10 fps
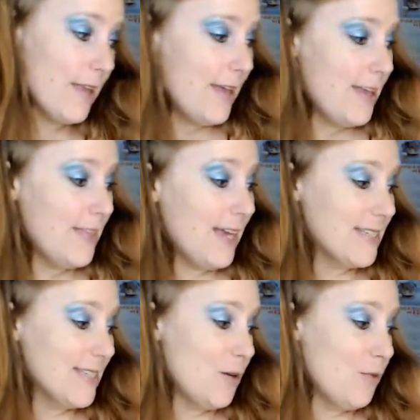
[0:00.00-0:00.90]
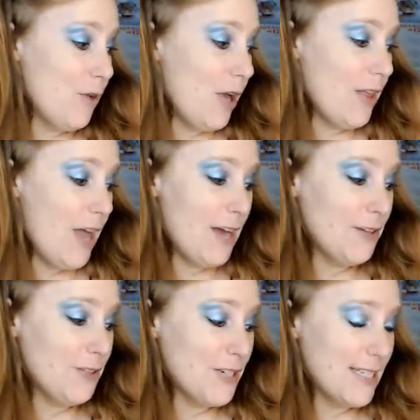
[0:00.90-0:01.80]
That's the overall
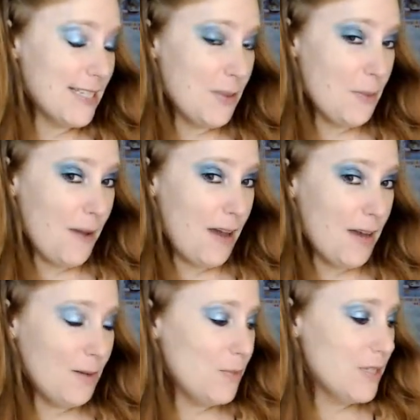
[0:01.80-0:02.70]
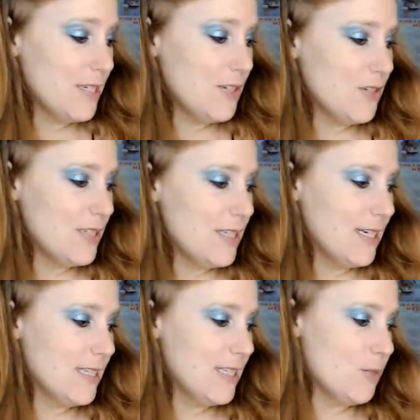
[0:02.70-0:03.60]
energy. It's on the bottom. What's interesting
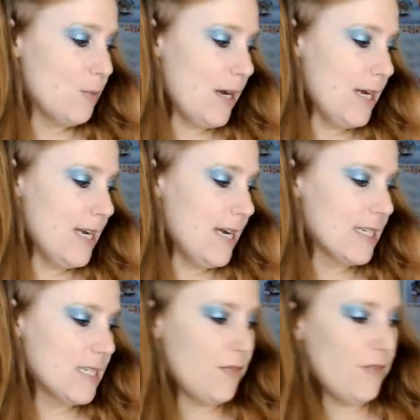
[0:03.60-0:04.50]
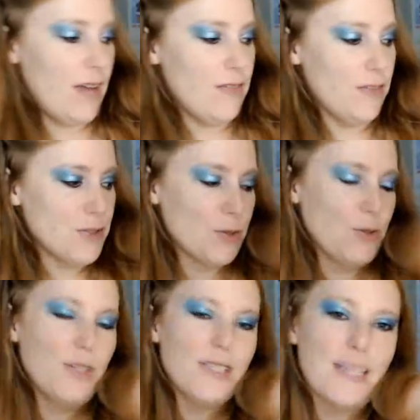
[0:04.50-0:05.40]
is it's right next to Five of
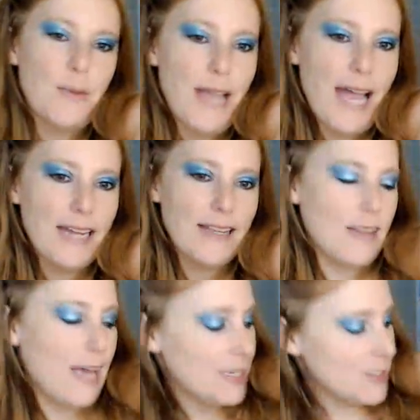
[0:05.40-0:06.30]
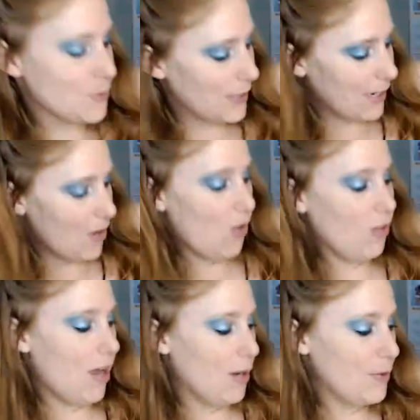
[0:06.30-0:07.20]
Scrolls that we had in the last reading,
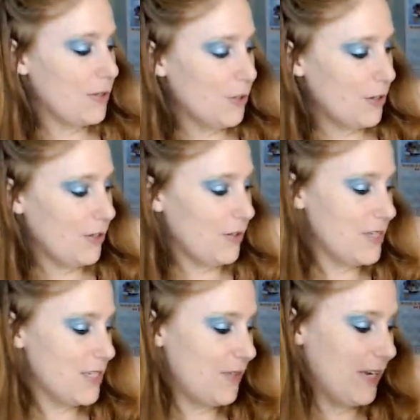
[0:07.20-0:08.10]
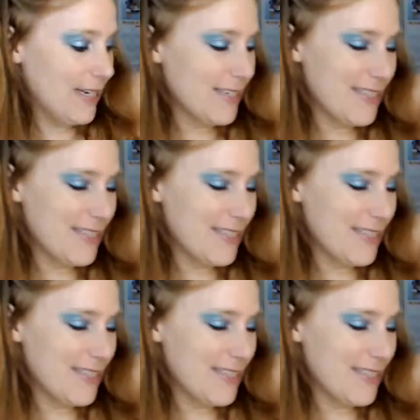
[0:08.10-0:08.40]
along with Uriel and the Sphinx.